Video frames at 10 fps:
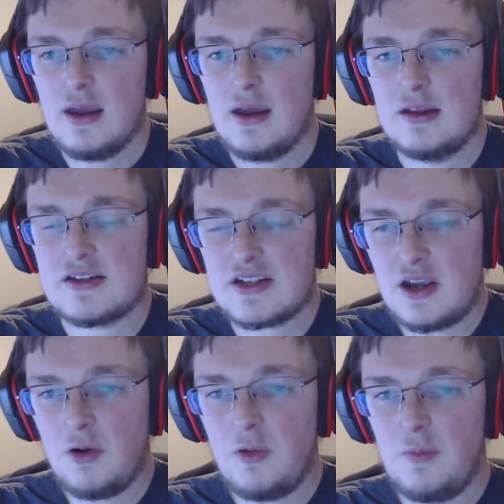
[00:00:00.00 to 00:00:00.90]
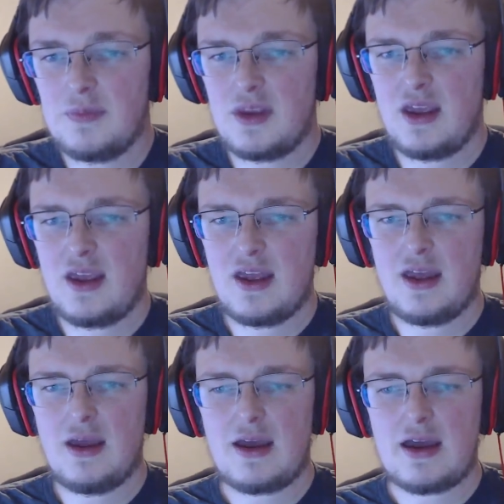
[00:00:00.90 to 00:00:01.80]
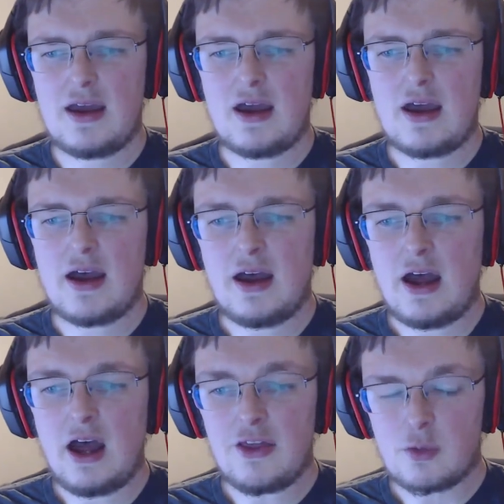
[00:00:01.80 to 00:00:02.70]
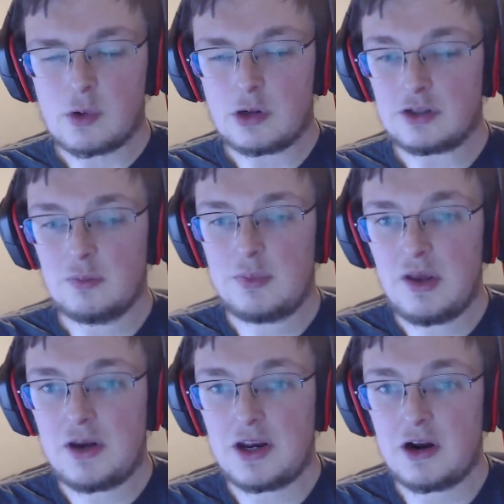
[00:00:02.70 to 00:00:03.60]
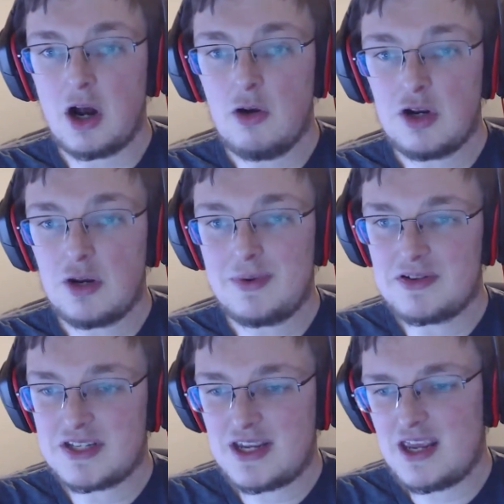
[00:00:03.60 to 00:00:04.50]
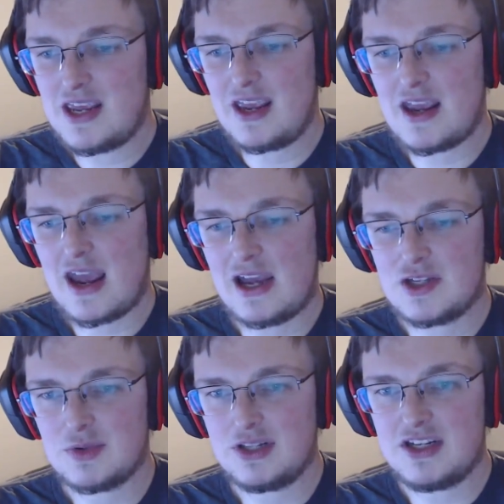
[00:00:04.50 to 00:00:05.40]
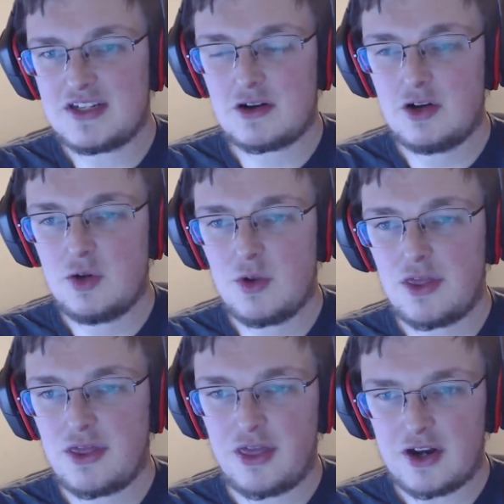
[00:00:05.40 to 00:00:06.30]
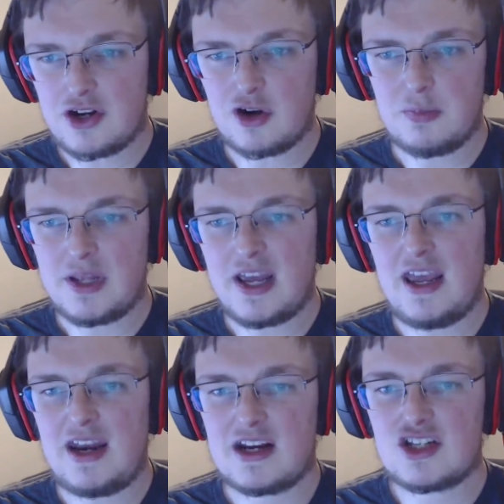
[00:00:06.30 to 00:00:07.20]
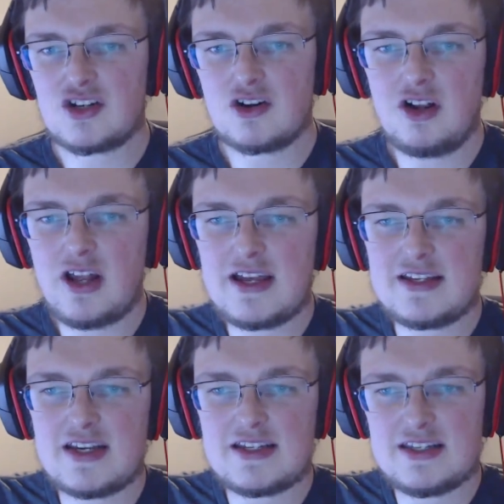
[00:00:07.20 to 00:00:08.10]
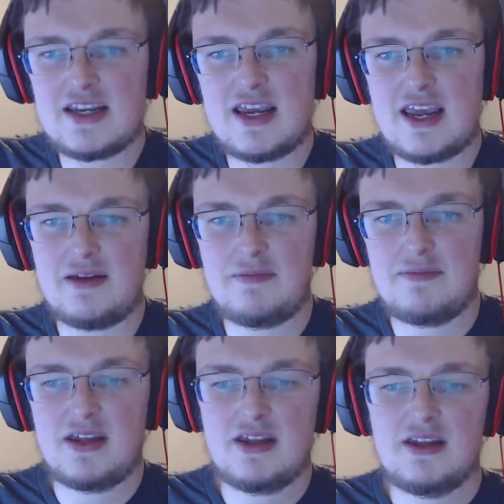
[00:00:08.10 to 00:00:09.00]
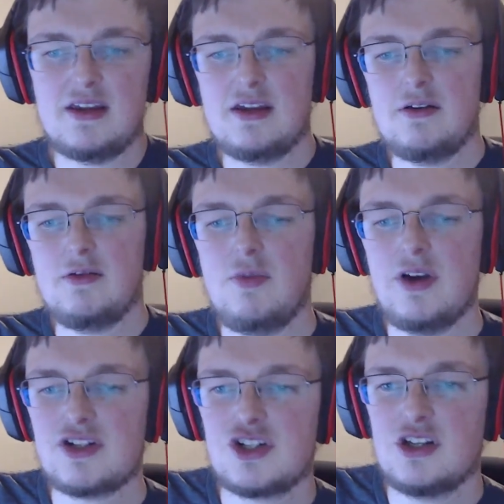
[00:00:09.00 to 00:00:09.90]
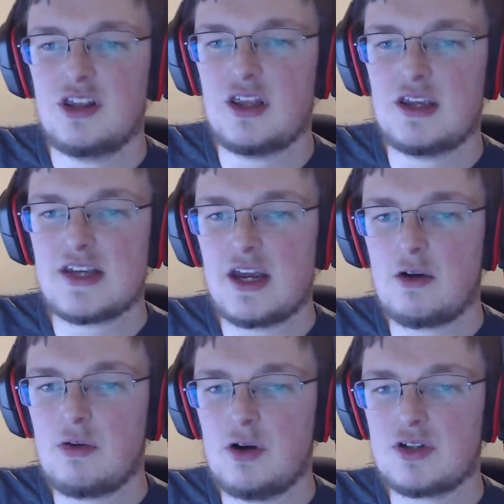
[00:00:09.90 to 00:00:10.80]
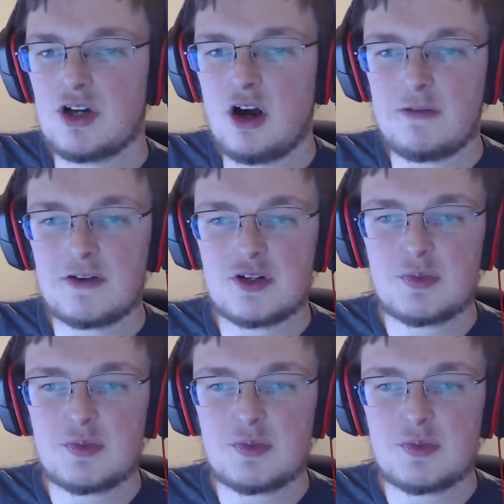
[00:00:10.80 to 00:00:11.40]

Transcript: And so, uh, Other World Computing, or O W C, has released their new Thunderblade external S S D, which They say, quote, offers